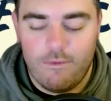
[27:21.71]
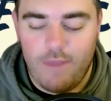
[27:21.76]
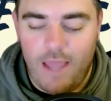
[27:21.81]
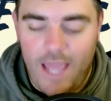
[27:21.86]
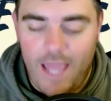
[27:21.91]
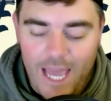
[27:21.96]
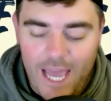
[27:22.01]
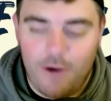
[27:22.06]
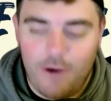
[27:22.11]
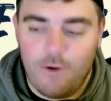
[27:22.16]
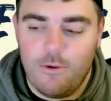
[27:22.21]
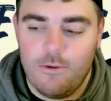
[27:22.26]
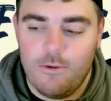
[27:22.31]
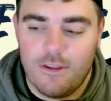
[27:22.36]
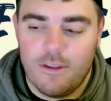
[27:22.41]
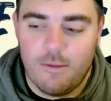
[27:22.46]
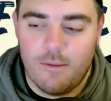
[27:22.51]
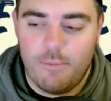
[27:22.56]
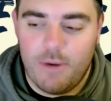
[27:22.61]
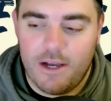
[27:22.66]
how
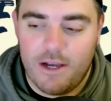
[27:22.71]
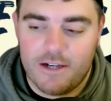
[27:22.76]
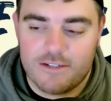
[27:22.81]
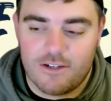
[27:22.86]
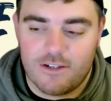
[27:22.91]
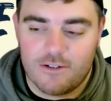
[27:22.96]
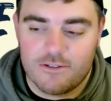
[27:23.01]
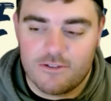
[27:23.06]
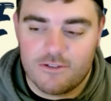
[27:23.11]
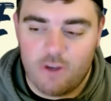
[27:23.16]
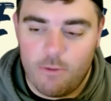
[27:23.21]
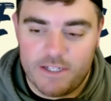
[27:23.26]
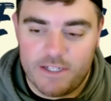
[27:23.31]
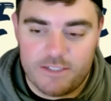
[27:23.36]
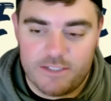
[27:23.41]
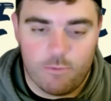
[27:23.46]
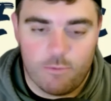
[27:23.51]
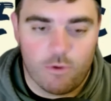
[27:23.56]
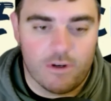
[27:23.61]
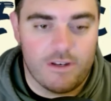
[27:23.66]
the Bucks are so
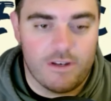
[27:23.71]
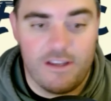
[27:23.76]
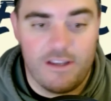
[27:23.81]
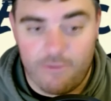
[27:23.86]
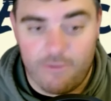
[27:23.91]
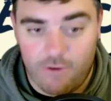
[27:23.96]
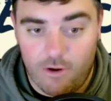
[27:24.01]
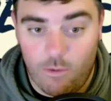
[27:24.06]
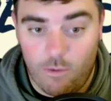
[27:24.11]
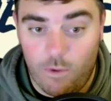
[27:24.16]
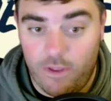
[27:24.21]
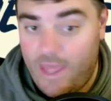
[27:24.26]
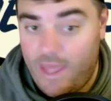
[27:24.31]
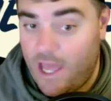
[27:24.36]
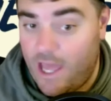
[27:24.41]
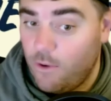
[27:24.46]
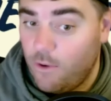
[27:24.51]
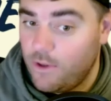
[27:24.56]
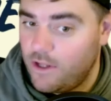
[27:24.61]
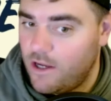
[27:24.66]
much more different
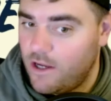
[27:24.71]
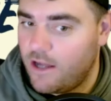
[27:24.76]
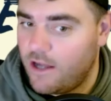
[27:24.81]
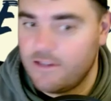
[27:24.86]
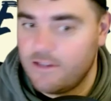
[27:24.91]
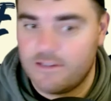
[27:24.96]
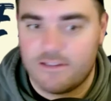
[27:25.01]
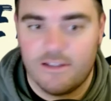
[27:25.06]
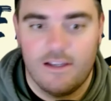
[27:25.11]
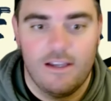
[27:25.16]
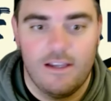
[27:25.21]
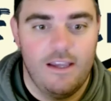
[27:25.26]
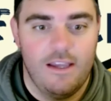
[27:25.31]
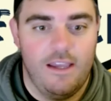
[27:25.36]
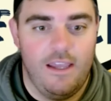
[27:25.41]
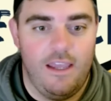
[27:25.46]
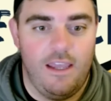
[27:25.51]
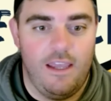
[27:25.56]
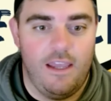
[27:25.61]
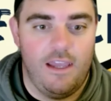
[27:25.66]
without Giannis
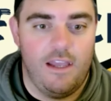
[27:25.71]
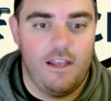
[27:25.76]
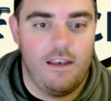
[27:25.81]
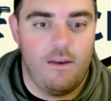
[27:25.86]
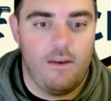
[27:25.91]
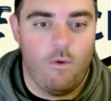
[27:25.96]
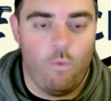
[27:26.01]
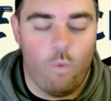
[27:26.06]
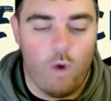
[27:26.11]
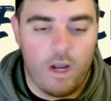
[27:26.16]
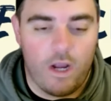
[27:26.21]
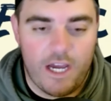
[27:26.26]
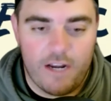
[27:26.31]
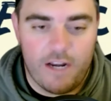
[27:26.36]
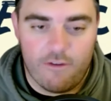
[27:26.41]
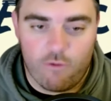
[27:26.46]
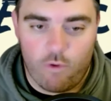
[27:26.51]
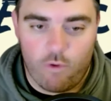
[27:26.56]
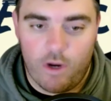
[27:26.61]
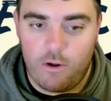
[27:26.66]
and what
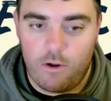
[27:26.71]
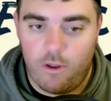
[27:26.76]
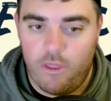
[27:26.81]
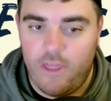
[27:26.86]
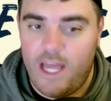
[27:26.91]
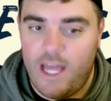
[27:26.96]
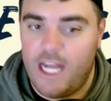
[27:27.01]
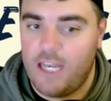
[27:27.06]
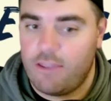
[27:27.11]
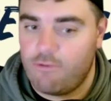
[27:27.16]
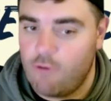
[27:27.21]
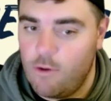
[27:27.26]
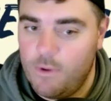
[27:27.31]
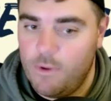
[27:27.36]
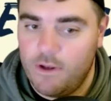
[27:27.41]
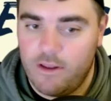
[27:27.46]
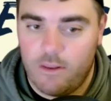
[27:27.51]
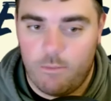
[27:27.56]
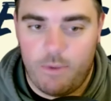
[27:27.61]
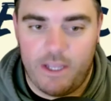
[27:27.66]
kind of wrinkle that
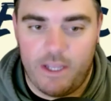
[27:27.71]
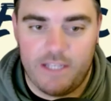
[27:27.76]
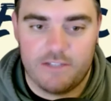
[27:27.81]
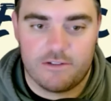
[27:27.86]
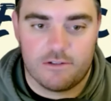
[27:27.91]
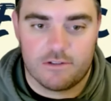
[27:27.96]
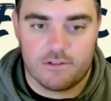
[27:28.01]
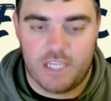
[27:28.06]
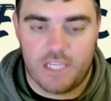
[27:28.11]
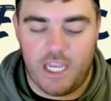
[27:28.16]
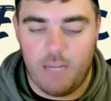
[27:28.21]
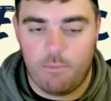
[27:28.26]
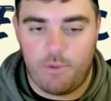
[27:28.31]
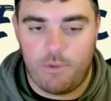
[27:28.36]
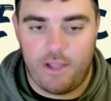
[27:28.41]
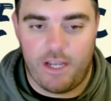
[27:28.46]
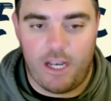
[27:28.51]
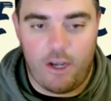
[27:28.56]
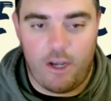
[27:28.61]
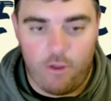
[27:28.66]
threw into the Pacers game
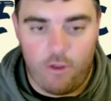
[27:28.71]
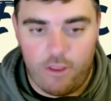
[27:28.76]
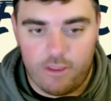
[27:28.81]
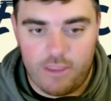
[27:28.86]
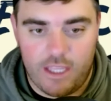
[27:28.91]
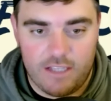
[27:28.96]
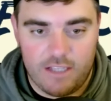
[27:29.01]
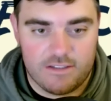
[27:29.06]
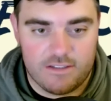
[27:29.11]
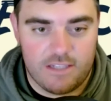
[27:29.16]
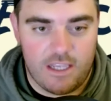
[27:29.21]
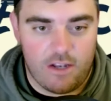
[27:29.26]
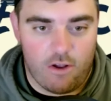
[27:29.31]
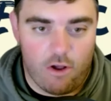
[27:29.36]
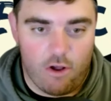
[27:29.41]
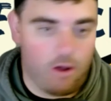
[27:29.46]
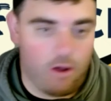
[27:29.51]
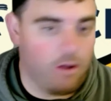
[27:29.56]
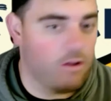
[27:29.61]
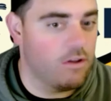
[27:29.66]
plan. I know that they said
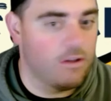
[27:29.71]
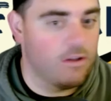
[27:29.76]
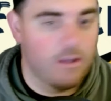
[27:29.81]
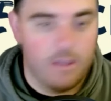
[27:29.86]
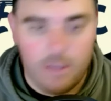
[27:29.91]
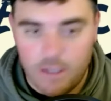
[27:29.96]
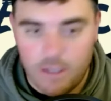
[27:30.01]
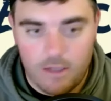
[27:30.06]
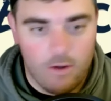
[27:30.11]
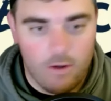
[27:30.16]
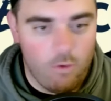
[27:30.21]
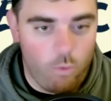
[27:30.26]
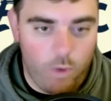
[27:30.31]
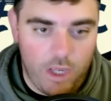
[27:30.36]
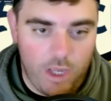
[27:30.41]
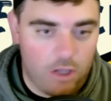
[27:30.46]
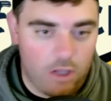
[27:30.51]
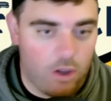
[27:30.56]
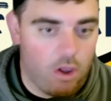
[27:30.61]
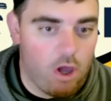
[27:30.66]
all
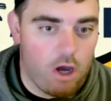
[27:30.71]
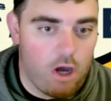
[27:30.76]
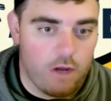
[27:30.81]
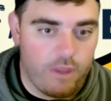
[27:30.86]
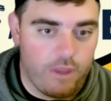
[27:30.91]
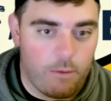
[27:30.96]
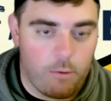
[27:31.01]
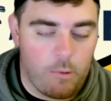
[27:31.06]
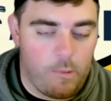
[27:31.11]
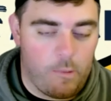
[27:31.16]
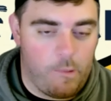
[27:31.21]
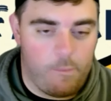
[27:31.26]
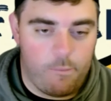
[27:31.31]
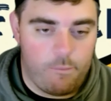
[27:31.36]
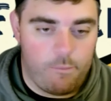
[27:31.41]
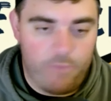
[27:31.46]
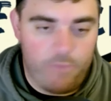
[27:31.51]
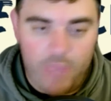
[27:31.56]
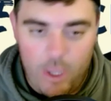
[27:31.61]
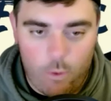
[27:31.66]
week long they were
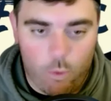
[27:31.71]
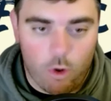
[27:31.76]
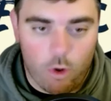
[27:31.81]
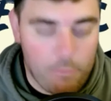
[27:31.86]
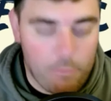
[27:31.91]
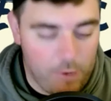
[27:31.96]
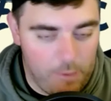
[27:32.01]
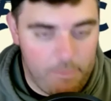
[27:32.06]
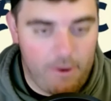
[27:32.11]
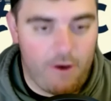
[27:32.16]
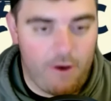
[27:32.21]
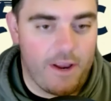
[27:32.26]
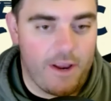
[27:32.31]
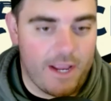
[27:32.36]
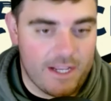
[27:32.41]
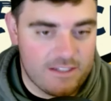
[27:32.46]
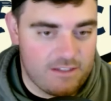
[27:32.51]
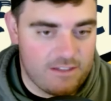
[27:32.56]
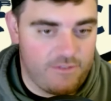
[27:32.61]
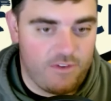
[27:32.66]
they were
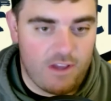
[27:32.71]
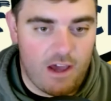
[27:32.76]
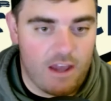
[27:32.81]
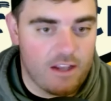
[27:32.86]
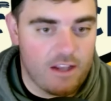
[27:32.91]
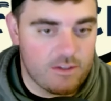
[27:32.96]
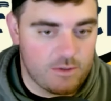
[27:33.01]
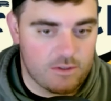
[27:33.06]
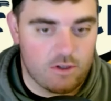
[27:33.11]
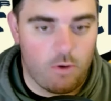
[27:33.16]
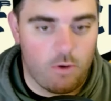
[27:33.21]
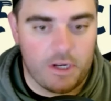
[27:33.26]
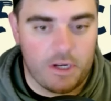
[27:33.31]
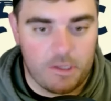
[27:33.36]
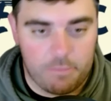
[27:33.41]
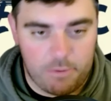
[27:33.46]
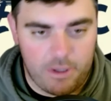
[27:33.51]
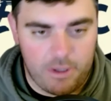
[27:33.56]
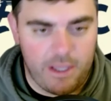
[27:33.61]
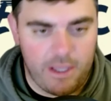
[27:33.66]
preparing as if Giannis was going
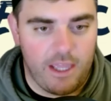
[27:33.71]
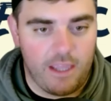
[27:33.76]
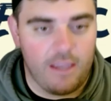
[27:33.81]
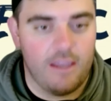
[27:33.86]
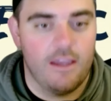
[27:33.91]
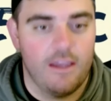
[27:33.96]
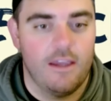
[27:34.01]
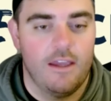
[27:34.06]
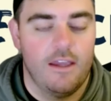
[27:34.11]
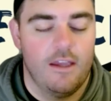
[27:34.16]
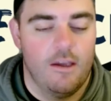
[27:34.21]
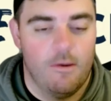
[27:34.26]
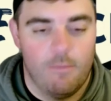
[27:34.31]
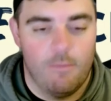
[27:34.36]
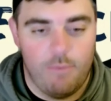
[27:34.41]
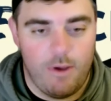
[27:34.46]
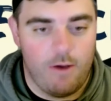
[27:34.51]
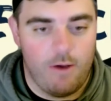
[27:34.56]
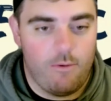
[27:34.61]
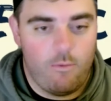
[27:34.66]
to play,
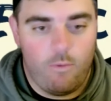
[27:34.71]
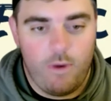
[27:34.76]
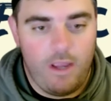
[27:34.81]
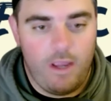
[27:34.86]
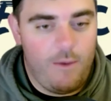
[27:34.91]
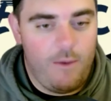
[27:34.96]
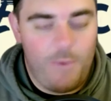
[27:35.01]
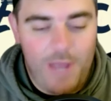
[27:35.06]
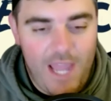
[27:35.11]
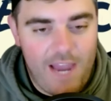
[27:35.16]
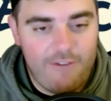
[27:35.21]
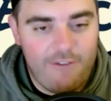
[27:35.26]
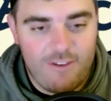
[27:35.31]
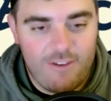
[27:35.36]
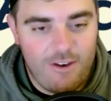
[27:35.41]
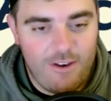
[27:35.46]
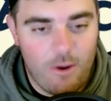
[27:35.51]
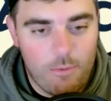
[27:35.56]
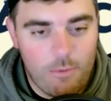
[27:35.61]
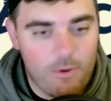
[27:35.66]
but we we have
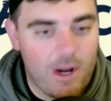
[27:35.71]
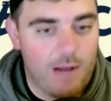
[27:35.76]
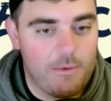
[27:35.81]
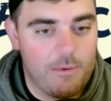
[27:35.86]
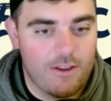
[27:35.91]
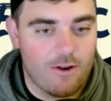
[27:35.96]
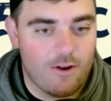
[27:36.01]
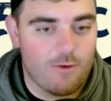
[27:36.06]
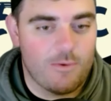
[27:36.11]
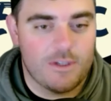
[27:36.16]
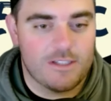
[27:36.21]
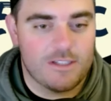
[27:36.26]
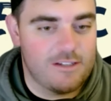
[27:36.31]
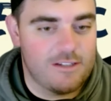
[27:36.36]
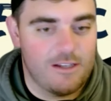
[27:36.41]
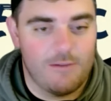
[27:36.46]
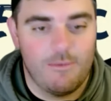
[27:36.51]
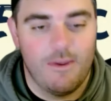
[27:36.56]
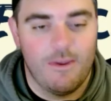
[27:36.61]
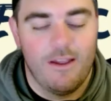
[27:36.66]
to know probably there was
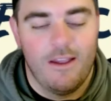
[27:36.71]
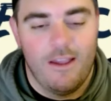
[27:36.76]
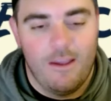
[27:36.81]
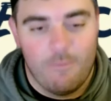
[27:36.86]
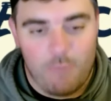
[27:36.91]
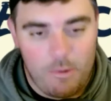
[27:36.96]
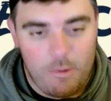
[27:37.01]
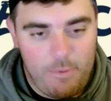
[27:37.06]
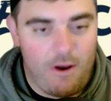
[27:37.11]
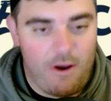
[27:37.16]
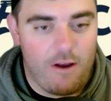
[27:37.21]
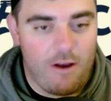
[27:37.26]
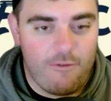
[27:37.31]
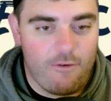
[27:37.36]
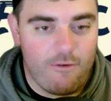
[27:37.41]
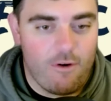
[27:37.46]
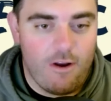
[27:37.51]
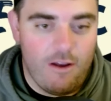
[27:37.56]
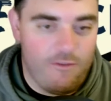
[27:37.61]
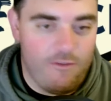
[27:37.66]
some preparing
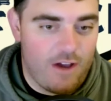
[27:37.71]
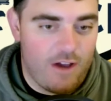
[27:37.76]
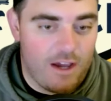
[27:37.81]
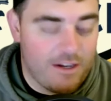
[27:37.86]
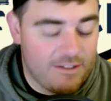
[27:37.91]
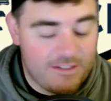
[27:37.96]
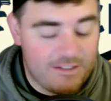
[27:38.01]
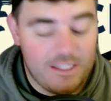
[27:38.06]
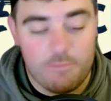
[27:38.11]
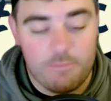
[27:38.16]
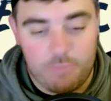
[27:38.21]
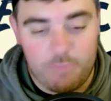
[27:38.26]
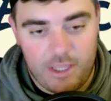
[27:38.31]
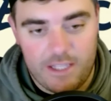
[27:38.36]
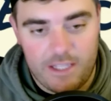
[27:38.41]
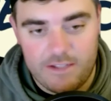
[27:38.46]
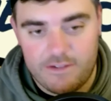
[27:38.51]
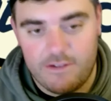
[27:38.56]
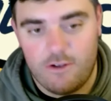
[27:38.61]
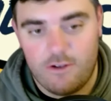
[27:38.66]
for if Giannis didn't
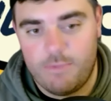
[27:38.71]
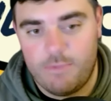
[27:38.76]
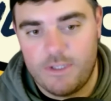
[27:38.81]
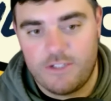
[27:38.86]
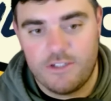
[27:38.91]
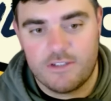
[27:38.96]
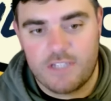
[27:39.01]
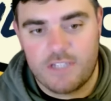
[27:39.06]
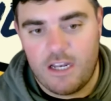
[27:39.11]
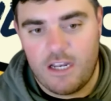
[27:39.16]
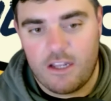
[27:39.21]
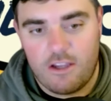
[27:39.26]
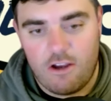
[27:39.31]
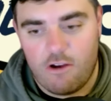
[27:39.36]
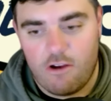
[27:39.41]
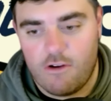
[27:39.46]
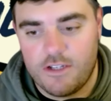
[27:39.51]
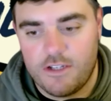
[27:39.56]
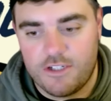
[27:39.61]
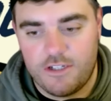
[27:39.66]
play too, but just kind of
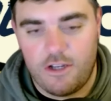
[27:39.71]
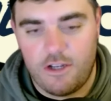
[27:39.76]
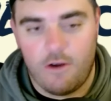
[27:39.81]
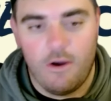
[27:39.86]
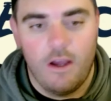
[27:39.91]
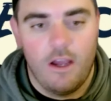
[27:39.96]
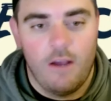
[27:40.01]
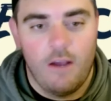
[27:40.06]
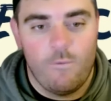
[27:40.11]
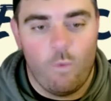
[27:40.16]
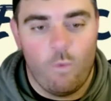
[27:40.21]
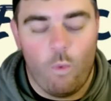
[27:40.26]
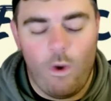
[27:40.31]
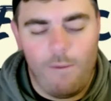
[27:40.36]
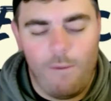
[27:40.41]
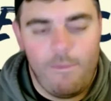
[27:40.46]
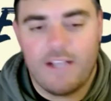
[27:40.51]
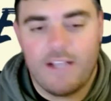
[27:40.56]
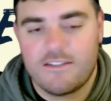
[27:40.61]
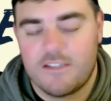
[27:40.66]
curious, you know,
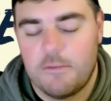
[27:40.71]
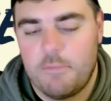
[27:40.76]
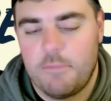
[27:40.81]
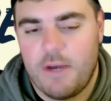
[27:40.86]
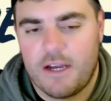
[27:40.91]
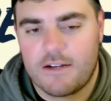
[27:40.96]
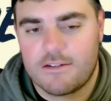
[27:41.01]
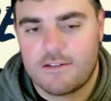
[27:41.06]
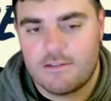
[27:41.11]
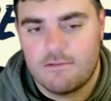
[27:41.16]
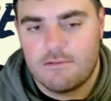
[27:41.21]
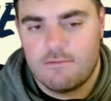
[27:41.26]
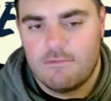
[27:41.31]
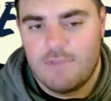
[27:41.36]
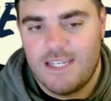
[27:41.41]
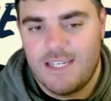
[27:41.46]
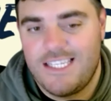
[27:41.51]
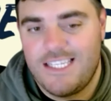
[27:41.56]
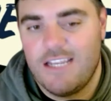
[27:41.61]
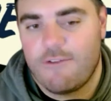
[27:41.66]
what makes the Bucks
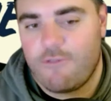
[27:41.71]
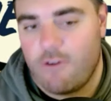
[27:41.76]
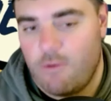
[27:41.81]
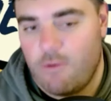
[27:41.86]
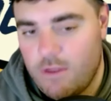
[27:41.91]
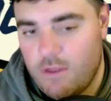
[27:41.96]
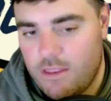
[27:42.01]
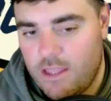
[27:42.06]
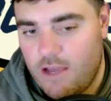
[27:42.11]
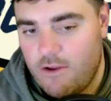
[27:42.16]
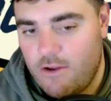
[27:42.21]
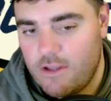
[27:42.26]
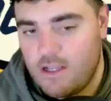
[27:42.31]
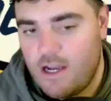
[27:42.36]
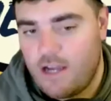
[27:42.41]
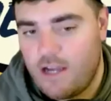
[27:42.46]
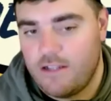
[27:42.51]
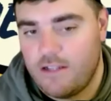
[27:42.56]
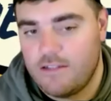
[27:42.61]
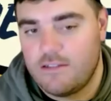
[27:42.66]
different without
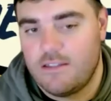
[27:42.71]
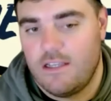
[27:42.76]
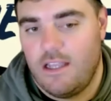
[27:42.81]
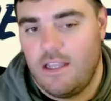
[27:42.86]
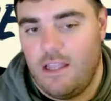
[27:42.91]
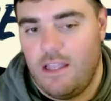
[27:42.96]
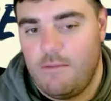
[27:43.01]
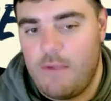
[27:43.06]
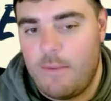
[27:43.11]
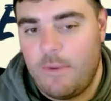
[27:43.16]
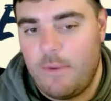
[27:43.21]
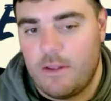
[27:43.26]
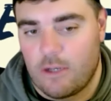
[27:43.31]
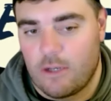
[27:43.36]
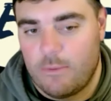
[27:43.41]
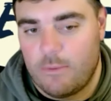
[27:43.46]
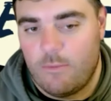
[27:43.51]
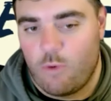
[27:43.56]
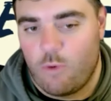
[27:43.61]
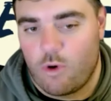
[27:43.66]
Giannis and maybe a
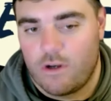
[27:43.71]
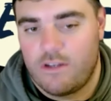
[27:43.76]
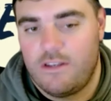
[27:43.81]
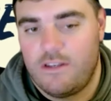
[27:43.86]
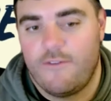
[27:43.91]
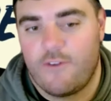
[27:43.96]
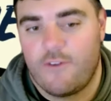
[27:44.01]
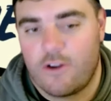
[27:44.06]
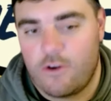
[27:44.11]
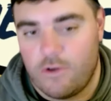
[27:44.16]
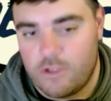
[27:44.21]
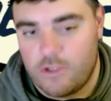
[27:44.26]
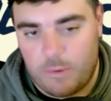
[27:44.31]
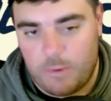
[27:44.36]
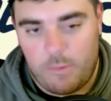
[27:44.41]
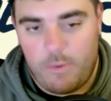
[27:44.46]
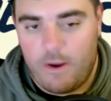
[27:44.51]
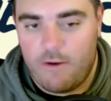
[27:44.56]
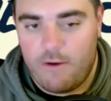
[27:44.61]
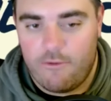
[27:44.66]
little bit more difficult to
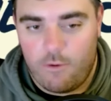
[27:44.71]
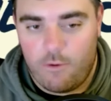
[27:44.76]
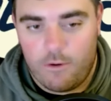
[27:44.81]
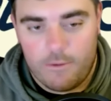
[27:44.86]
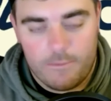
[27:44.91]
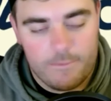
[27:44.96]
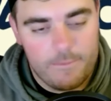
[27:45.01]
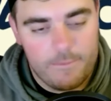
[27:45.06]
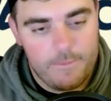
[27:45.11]
prepare for?